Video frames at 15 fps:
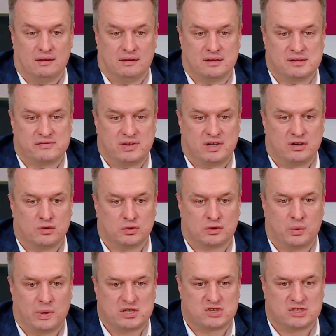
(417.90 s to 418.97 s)
It's a very good
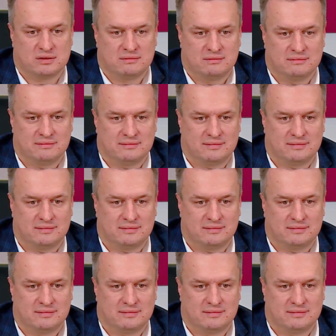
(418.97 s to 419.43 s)
question.